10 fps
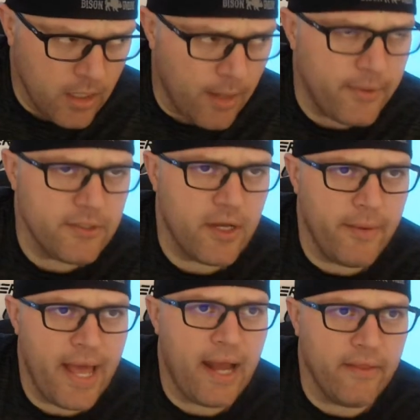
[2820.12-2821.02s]
companies are
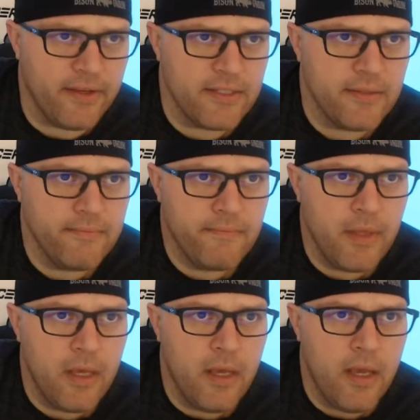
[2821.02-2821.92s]
coming out of this,
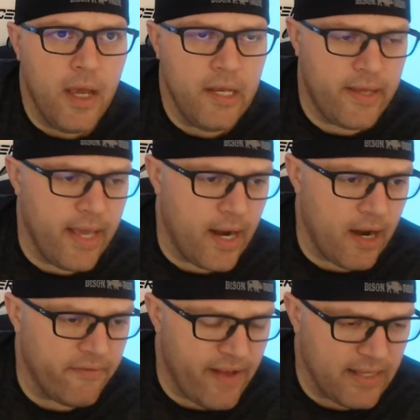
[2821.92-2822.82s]
and you can't
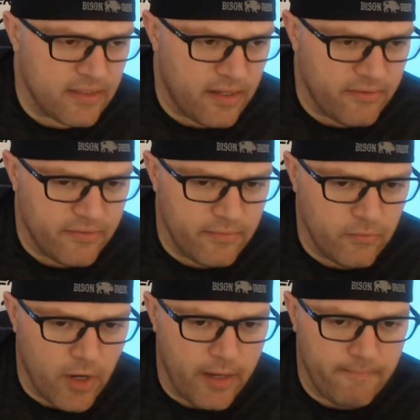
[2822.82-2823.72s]
hire fast enough,
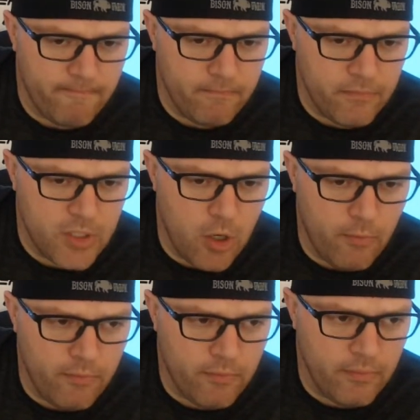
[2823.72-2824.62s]
right? So